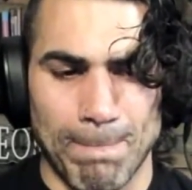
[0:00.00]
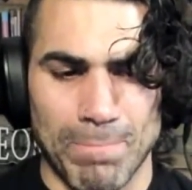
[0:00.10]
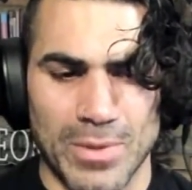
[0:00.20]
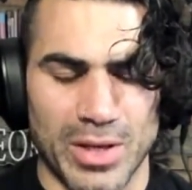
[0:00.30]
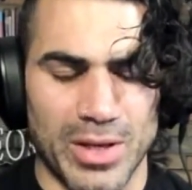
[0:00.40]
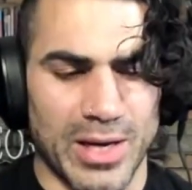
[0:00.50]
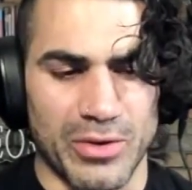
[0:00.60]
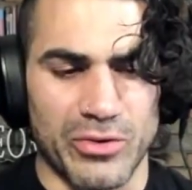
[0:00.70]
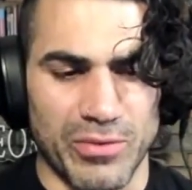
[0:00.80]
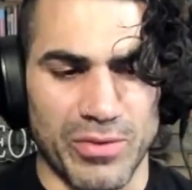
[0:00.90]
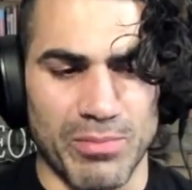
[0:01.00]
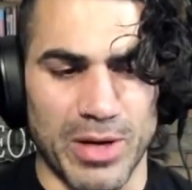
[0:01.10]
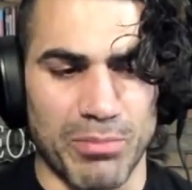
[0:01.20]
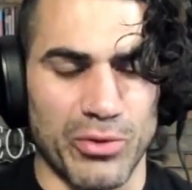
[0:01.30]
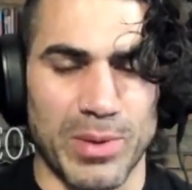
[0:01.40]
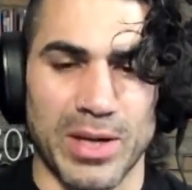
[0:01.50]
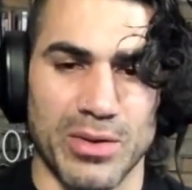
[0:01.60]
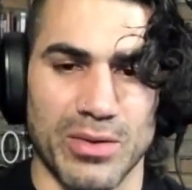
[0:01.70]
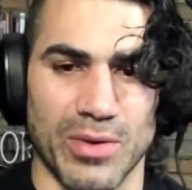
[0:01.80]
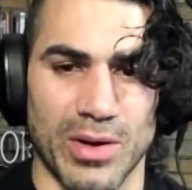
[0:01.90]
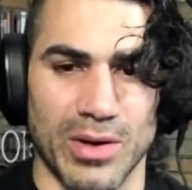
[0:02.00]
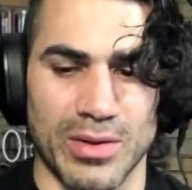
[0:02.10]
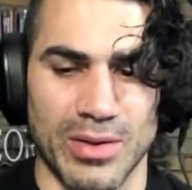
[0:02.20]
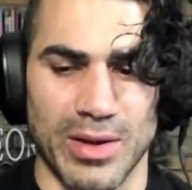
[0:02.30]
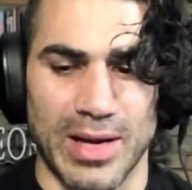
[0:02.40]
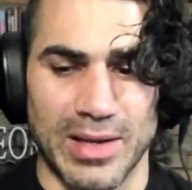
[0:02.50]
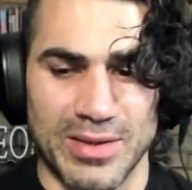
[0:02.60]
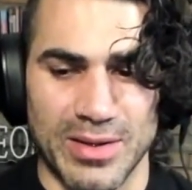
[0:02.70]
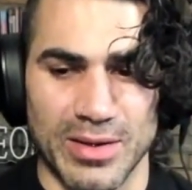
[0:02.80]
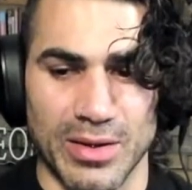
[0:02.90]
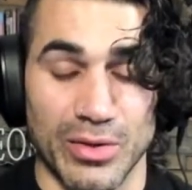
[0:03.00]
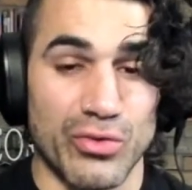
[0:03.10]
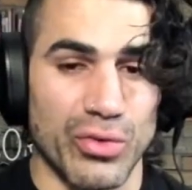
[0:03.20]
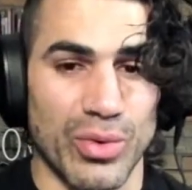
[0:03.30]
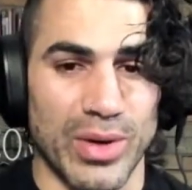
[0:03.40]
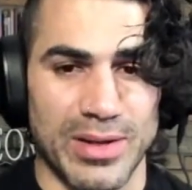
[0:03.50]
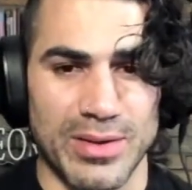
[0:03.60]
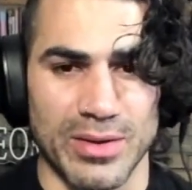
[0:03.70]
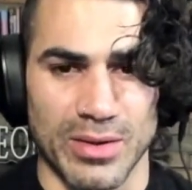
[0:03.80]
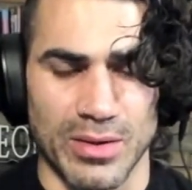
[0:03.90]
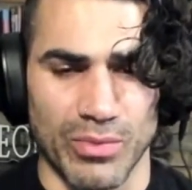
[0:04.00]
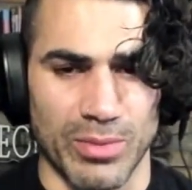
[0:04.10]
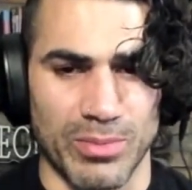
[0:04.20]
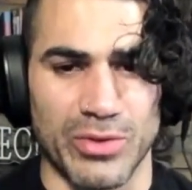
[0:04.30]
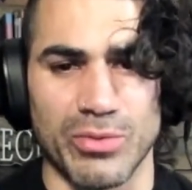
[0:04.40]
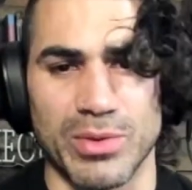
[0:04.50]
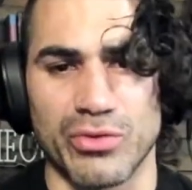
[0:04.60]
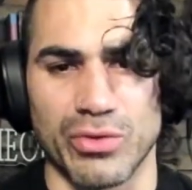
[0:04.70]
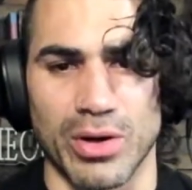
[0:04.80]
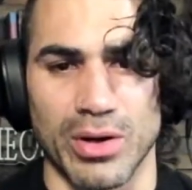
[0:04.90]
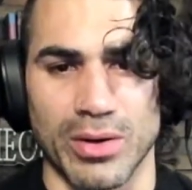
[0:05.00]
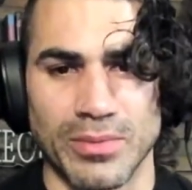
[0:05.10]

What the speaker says: it kind of shifted my perspective on the true idea of what it means to be strong.